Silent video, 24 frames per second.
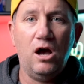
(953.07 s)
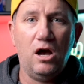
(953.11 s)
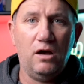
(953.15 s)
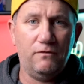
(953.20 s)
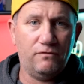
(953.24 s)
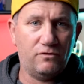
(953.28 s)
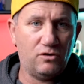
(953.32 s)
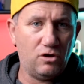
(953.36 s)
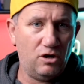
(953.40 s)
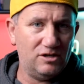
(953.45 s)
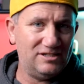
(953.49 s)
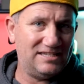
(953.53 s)

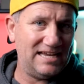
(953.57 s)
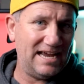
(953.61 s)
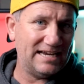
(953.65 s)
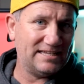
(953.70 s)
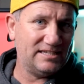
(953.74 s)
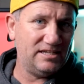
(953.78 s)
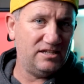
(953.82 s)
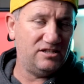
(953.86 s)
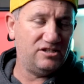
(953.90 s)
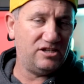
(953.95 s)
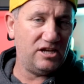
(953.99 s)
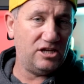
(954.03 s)
I've
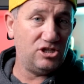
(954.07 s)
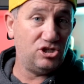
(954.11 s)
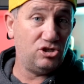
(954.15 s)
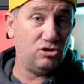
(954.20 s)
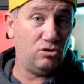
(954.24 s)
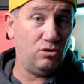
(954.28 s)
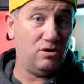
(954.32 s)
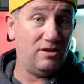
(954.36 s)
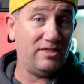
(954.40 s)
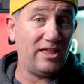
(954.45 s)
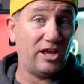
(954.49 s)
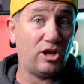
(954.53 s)
contacted
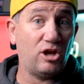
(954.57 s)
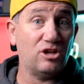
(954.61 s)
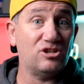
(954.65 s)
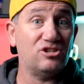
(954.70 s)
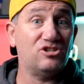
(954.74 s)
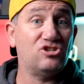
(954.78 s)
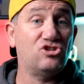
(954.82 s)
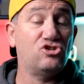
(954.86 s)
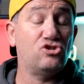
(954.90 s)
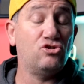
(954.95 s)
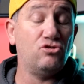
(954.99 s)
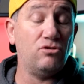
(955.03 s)
Zendure. They got
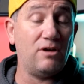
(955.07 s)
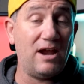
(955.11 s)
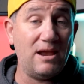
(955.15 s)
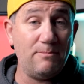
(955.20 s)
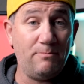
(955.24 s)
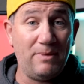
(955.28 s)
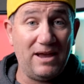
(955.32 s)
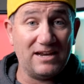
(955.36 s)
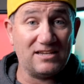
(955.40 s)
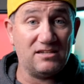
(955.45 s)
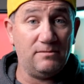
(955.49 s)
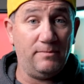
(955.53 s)

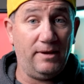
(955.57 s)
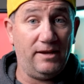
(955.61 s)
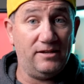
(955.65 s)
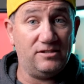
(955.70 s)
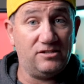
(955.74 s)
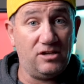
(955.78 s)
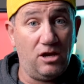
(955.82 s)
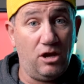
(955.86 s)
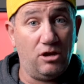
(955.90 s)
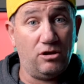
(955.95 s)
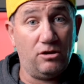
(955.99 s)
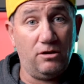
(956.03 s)
straight back to me.
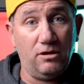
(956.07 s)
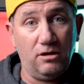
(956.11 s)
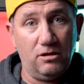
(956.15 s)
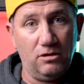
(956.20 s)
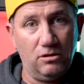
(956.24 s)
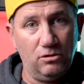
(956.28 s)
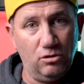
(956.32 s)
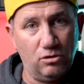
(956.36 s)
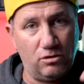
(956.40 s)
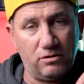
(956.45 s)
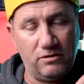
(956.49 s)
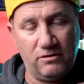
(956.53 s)
So,
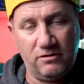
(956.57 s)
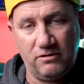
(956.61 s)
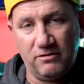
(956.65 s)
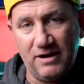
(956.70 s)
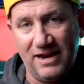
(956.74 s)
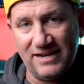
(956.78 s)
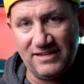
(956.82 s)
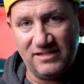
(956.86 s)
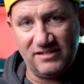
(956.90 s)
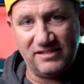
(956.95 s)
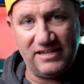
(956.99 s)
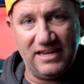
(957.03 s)
look,
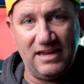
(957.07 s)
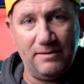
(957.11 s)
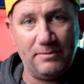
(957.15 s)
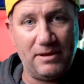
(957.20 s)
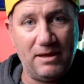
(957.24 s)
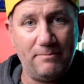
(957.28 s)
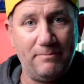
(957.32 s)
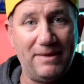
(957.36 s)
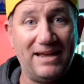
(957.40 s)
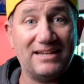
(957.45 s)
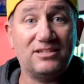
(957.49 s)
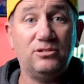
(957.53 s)
great to see them
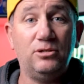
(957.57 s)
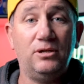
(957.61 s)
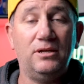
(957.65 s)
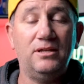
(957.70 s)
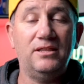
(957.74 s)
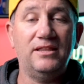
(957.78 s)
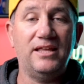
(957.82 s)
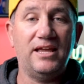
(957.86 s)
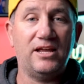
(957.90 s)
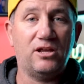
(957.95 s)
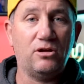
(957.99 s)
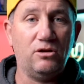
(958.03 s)
getting back to
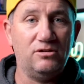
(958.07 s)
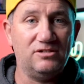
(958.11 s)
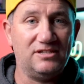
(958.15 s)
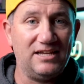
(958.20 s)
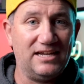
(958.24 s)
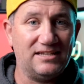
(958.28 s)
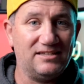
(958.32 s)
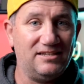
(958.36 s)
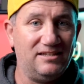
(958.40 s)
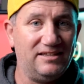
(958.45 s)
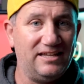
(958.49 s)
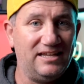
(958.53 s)
me. They're
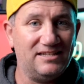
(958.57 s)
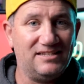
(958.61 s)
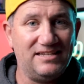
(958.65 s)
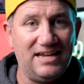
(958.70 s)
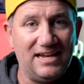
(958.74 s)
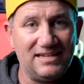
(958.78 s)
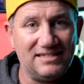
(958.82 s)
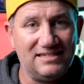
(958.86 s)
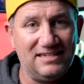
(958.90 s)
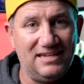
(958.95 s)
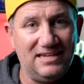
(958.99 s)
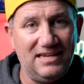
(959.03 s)
contacting their
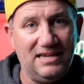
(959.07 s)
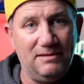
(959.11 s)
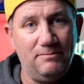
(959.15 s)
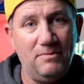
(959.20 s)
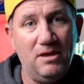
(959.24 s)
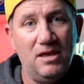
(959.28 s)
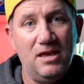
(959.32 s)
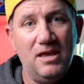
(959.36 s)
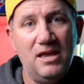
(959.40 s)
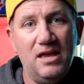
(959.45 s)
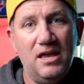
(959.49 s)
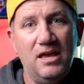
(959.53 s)
tech team
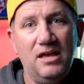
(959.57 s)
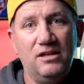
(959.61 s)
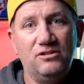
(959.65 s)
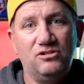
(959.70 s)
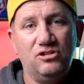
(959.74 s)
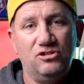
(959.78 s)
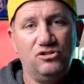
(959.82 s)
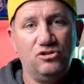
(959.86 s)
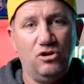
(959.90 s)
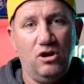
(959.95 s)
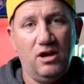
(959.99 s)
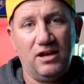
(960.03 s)

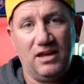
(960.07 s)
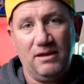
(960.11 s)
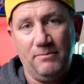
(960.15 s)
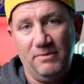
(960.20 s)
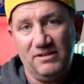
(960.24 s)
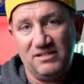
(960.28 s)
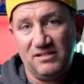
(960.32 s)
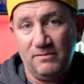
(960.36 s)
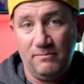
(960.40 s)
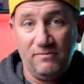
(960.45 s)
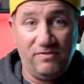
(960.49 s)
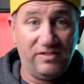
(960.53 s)
to try and give
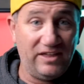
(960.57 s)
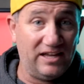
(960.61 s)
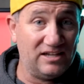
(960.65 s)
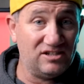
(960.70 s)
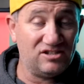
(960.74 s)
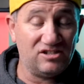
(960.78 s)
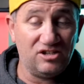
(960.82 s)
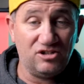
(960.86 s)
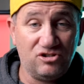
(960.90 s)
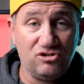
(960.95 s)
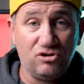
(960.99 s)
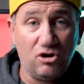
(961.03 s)
me some
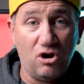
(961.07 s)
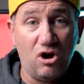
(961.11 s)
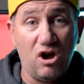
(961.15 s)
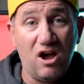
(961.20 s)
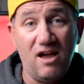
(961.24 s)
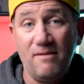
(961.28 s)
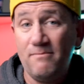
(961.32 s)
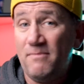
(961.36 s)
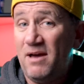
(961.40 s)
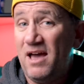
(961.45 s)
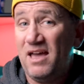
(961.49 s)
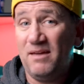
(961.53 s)
things
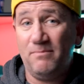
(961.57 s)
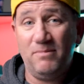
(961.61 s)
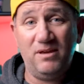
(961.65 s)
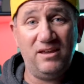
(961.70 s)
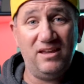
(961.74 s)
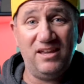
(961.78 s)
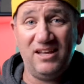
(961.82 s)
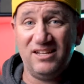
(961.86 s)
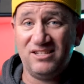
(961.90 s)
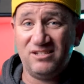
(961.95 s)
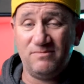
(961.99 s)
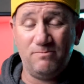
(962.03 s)
try.
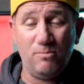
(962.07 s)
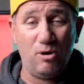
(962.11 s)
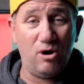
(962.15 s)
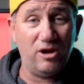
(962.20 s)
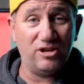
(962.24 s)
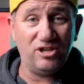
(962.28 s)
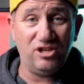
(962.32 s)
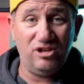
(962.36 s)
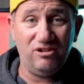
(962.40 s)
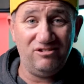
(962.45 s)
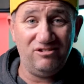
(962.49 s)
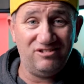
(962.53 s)
Maybe it's my
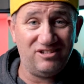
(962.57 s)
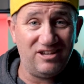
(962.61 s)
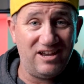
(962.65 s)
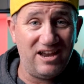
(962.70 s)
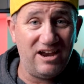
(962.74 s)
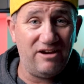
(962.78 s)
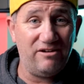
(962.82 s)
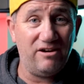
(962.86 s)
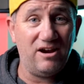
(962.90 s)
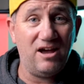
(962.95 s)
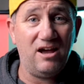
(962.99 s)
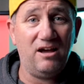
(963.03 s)
user
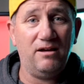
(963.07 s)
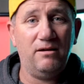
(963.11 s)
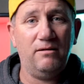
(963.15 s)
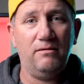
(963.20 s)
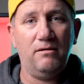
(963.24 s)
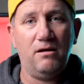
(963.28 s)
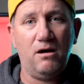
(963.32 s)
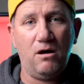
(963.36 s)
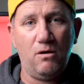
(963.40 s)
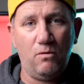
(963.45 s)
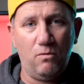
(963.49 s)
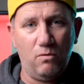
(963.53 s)
error.
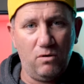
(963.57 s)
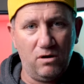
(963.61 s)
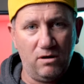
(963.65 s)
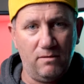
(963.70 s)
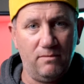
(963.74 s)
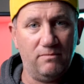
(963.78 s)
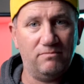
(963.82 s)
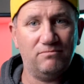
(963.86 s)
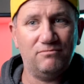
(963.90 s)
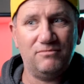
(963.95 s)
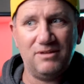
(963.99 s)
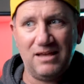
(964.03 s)
I want
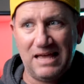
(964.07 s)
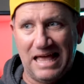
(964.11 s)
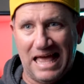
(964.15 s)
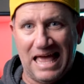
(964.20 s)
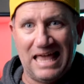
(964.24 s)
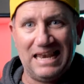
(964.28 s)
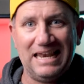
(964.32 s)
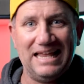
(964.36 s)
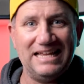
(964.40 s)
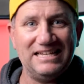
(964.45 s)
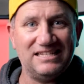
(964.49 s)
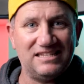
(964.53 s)
to
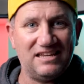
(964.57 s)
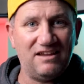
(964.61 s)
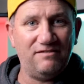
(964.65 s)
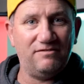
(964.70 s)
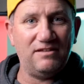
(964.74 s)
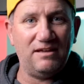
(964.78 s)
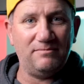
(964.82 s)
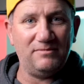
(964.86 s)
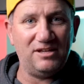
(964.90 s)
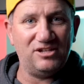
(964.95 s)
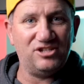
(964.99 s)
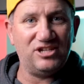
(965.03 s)
at least give
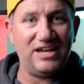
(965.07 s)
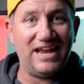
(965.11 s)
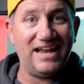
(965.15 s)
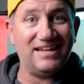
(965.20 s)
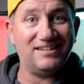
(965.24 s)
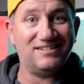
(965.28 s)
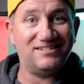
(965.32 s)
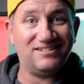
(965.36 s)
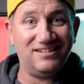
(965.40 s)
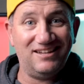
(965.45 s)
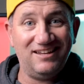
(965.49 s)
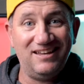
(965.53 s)
them the
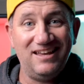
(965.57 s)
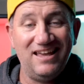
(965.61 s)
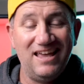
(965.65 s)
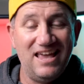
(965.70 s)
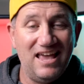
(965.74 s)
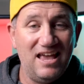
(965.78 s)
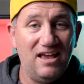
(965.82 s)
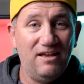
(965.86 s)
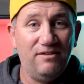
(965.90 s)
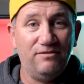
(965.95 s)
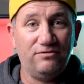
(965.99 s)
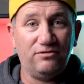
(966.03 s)
chance to
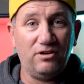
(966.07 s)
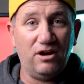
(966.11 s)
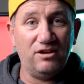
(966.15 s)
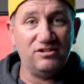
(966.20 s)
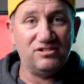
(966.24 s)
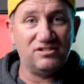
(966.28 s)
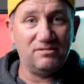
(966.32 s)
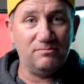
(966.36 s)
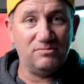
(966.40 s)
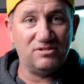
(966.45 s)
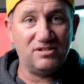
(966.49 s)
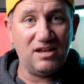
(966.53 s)
throw
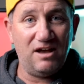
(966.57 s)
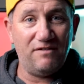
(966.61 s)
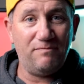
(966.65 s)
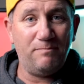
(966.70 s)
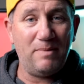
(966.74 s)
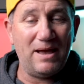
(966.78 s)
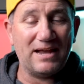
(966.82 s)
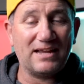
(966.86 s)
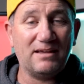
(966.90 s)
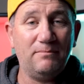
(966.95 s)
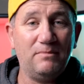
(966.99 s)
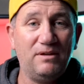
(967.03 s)
some stuff
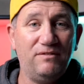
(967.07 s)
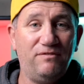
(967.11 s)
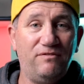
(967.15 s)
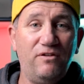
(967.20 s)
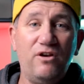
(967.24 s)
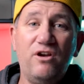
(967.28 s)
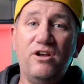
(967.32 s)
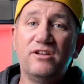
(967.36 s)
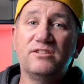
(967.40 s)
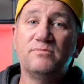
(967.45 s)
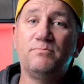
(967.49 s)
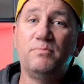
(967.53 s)
back at me
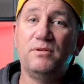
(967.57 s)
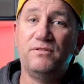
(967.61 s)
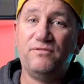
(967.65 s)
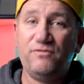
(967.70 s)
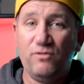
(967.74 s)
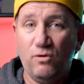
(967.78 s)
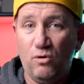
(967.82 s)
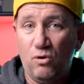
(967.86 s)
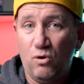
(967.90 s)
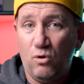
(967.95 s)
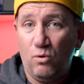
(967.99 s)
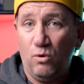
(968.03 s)
first
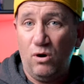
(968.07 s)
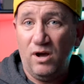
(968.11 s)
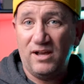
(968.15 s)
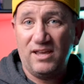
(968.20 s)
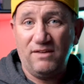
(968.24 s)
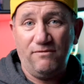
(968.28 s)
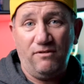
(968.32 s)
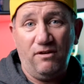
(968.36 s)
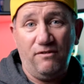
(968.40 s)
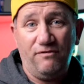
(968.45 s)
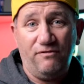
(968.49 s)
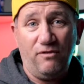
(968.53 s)
before I
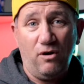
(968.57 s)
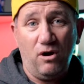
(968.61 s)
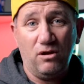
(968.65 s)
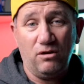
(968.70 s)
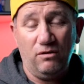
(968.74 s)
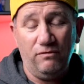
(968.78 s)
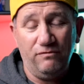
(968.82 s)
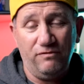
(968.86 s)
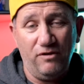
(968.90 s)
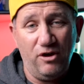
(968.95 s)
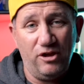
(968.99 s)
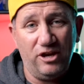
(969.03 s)
give you a
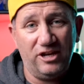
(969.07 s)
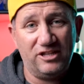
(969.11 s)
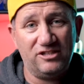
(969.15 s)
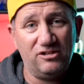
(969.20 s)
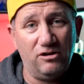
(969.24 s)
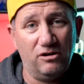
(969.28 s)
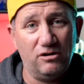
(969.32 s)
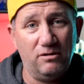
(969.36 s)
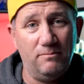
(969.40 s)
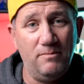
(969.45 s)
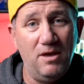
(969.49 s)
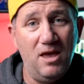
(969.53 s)
final verdict
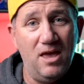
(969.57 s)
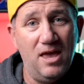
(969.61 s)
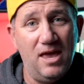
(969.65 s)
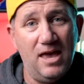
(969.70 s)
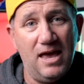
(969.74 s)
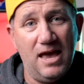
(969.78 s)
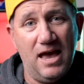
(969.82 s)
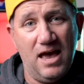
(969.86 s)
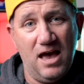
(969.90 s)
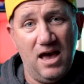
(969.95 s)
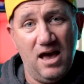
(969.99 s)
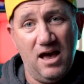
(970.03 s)
on
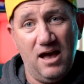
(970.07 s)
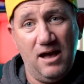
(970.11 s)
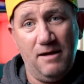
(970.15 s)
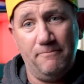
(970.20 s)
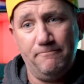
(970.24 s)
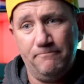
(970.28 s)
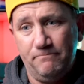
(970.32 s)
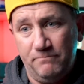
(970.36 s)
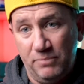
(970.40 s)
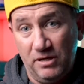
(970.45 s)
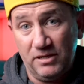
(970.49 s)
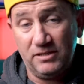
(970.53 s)
them.
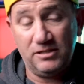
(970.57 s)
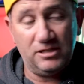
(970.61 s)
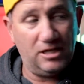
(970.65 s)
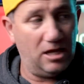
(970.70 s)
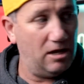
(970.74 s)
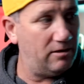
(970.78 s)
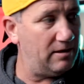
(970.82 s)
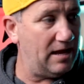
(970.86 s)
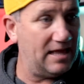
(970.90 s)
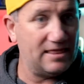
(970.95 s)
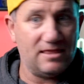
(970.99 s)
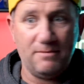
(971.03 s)
But, you
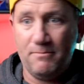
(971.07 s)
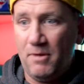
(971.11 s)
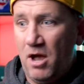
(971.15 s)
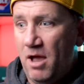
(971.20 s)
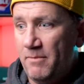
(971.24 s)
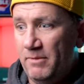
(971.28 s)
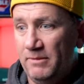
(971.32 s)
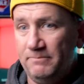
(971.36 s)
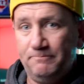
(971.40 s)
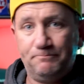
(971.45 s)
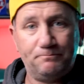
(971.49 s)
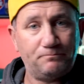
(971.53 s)
know, at the
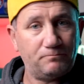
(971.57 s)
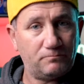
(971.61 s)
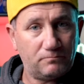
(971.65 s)
moment,